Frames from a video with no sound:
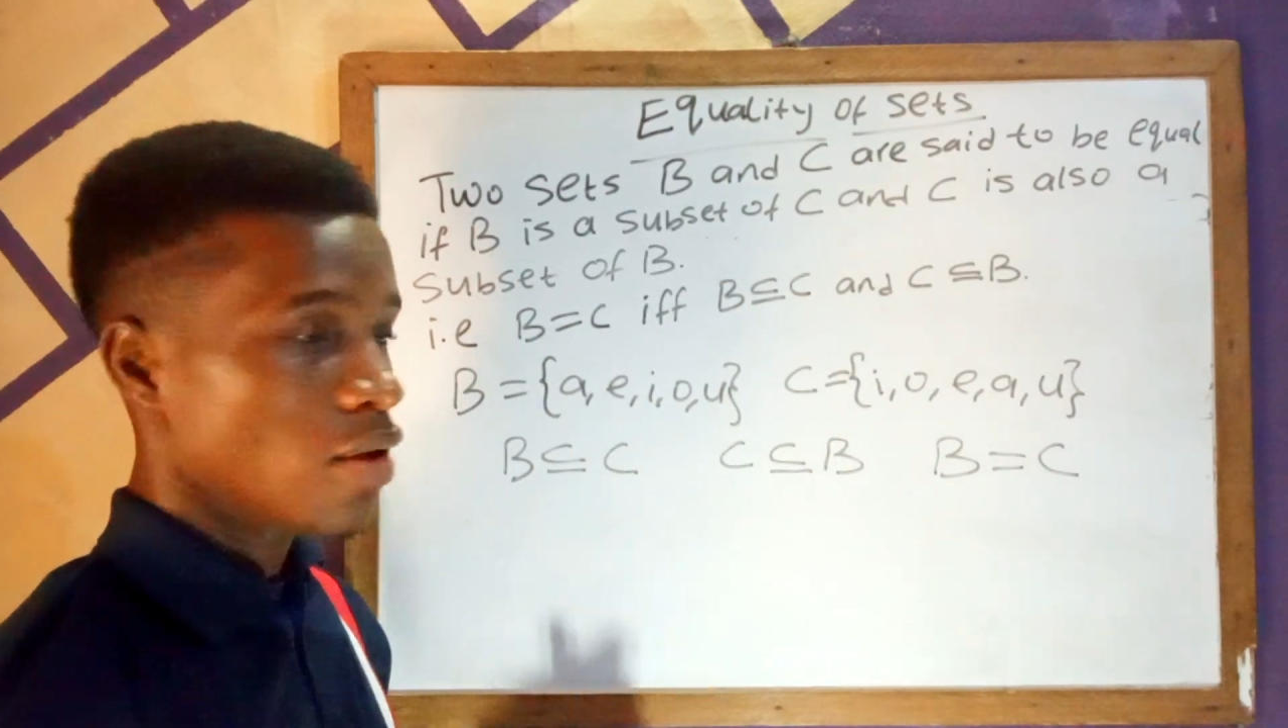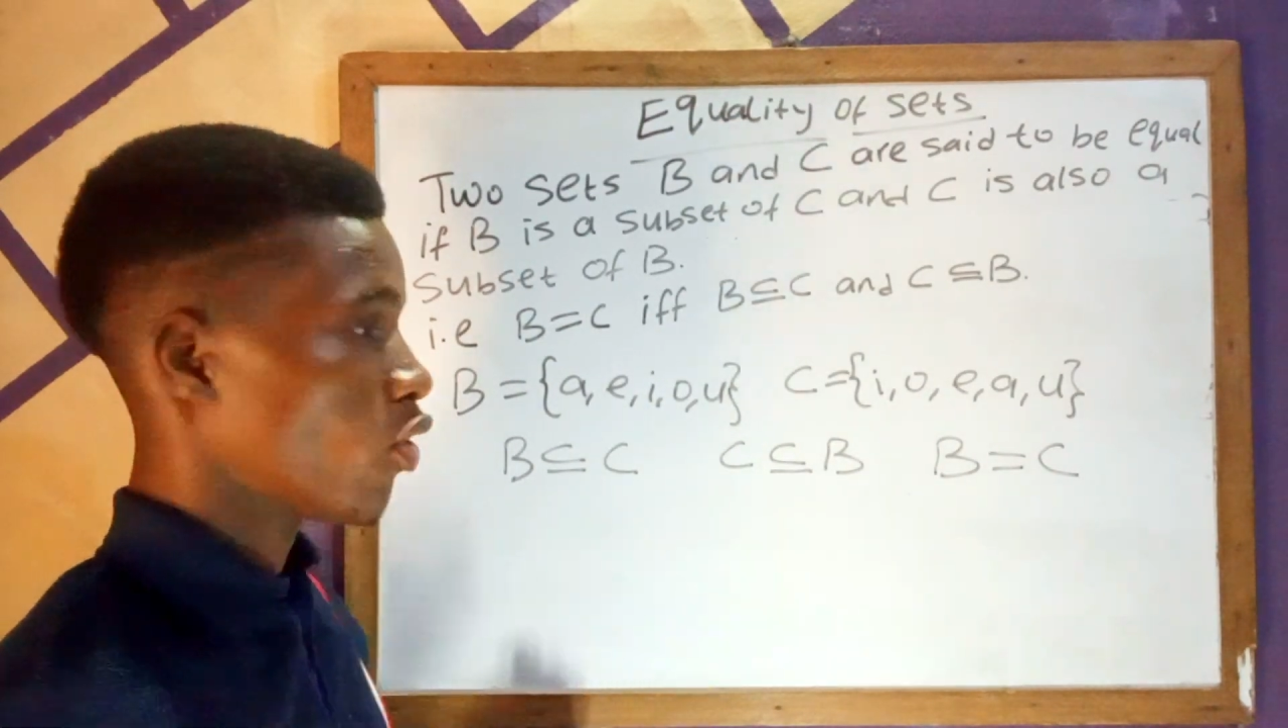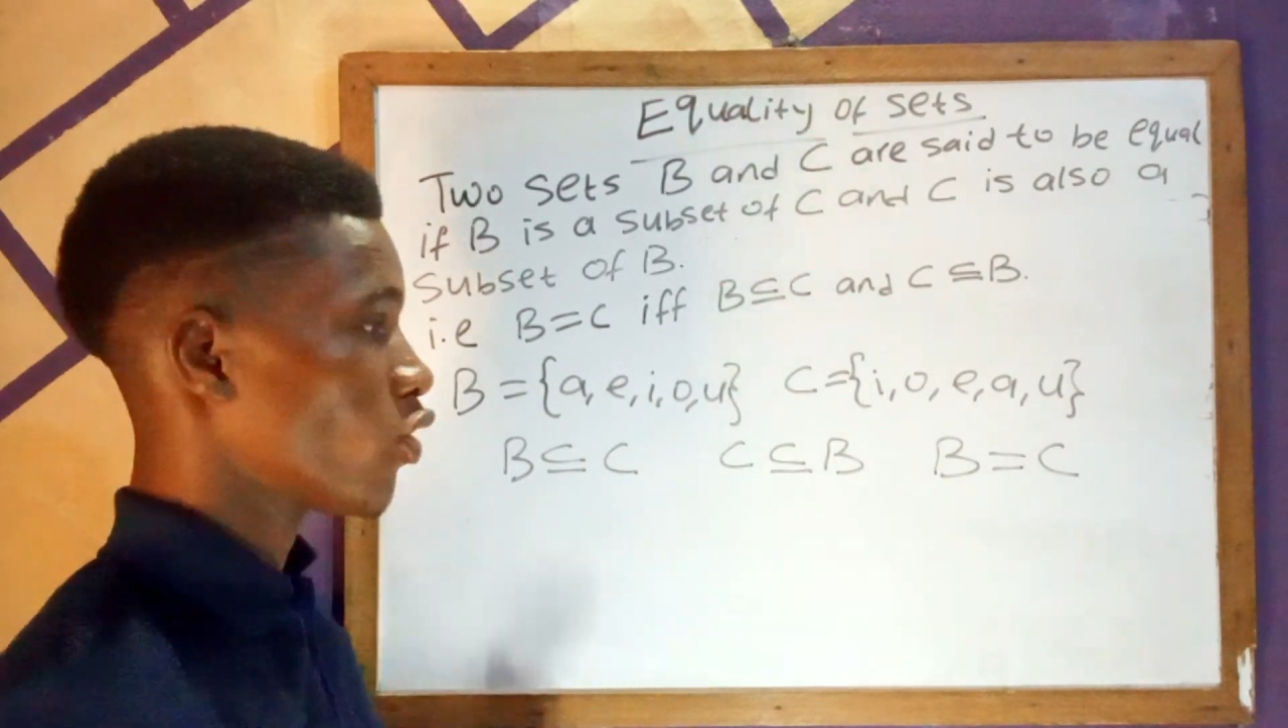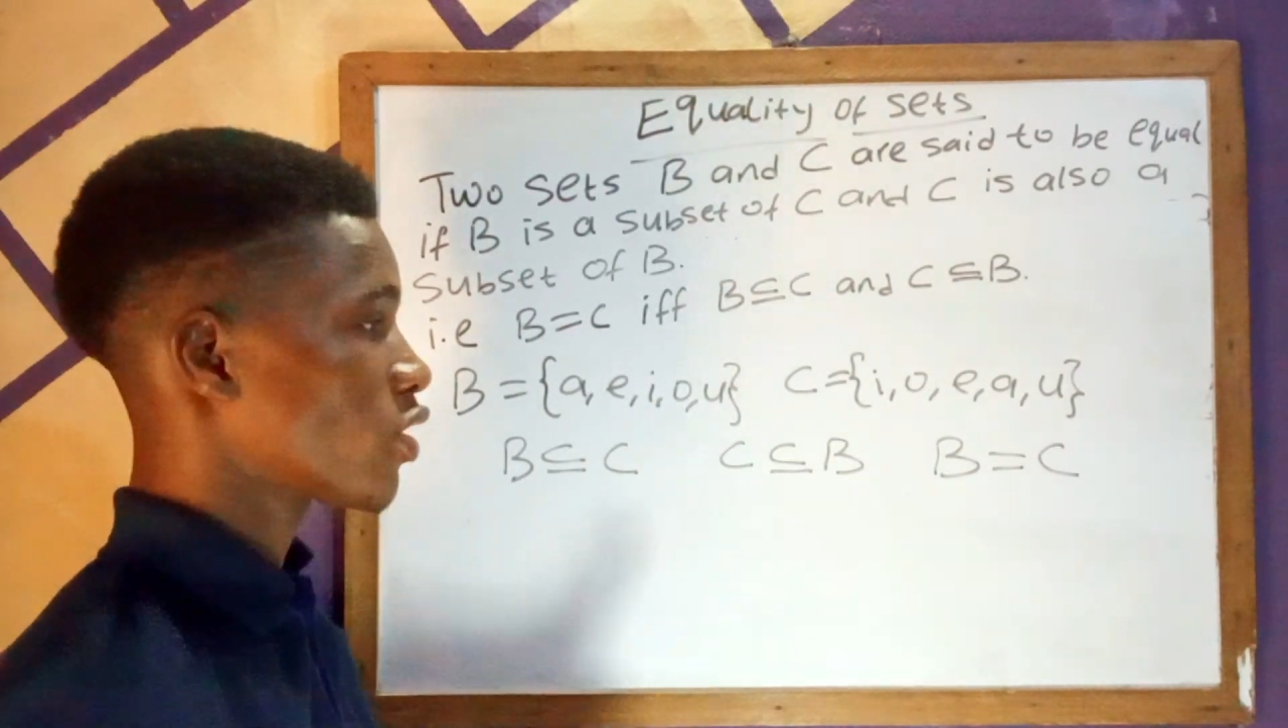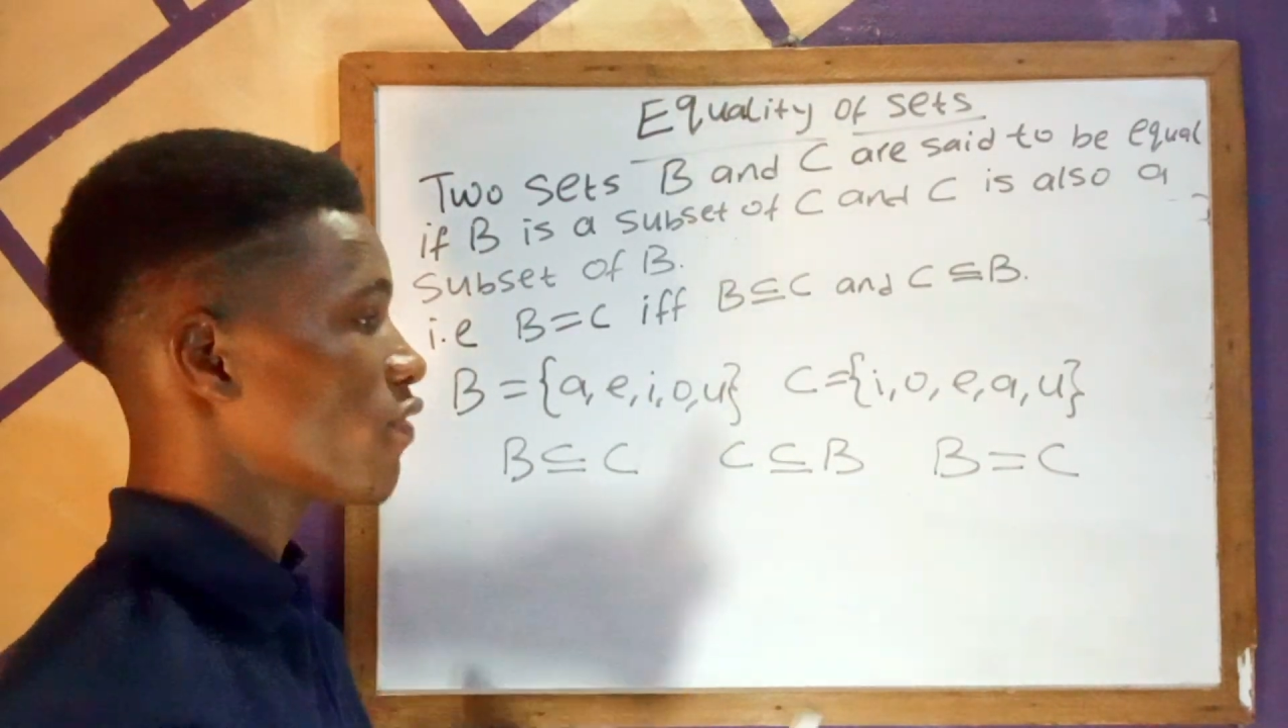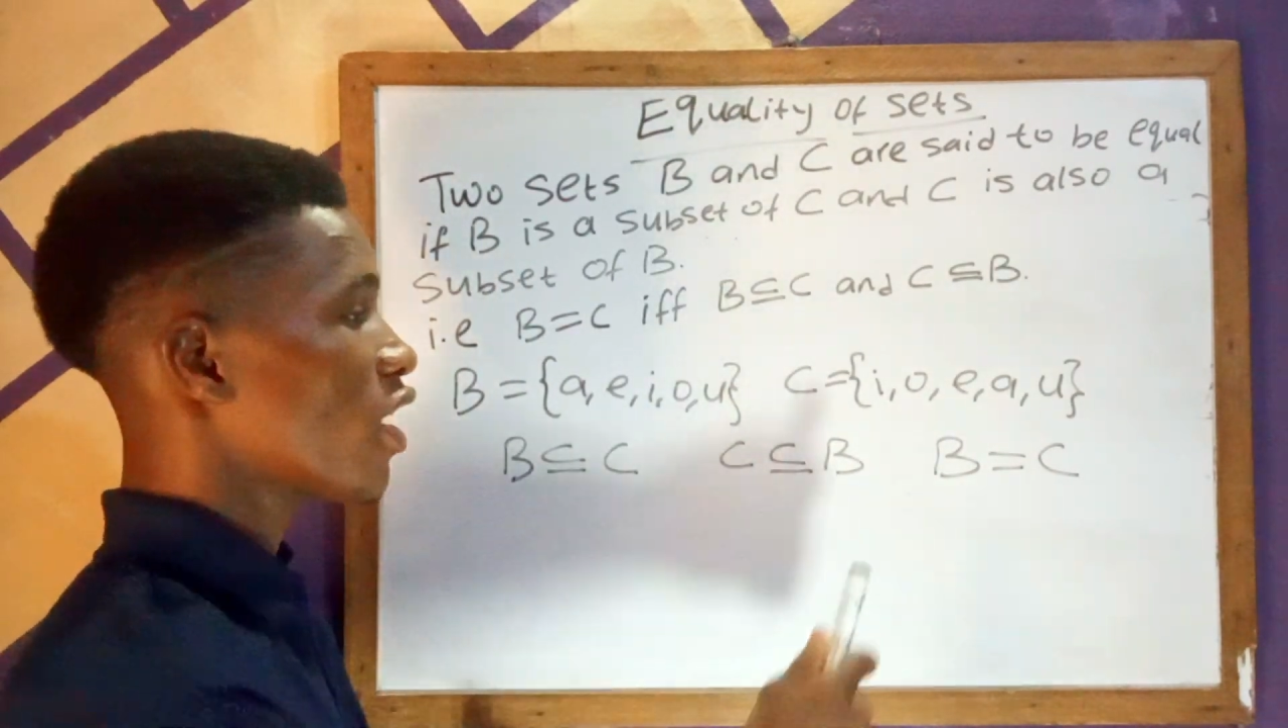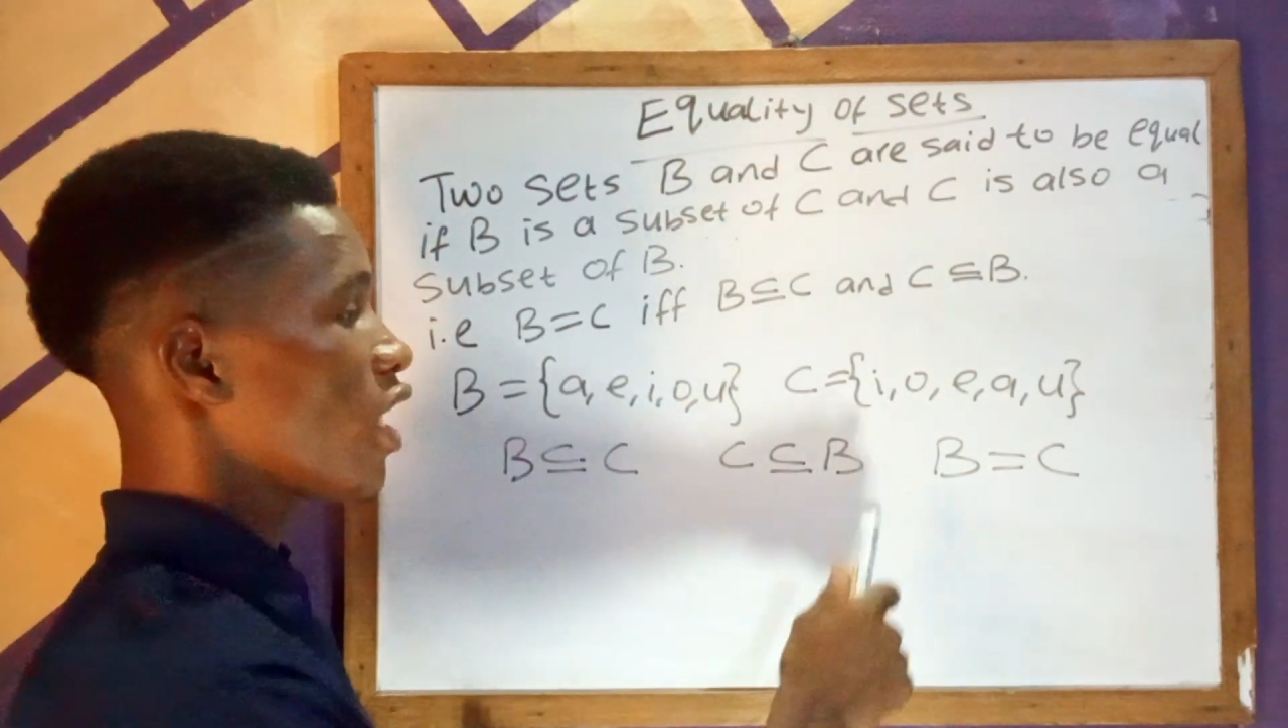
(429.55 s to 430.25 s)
because every